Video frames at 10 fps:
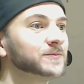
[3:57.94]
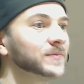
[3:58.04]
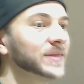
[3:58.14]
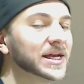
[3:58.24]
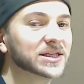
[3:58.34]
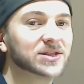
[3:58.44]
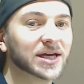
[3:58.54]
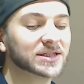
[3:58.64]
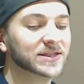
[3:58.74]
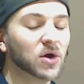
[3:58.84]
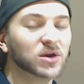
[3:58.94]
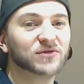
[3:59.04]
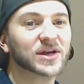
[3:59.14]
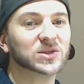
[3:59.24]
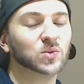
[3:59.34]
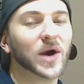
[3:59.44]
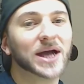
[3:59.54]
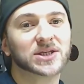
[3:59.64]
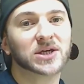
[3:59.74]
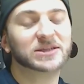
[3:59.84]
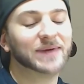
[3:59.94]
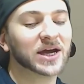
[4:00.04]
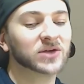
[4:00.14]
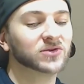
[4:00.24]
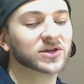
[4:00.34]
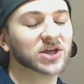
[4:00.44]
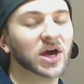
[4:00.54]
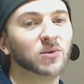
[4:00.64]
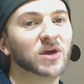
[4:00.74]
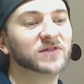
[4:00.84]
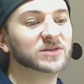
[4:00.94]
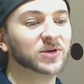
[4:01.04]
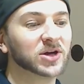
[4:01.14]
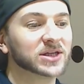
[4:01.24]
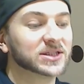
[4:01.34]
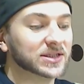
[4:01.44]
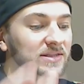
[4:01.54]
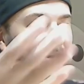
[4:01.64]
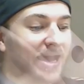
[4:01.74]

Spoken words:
That's the only reason why it turns it back into a sine wave, is because the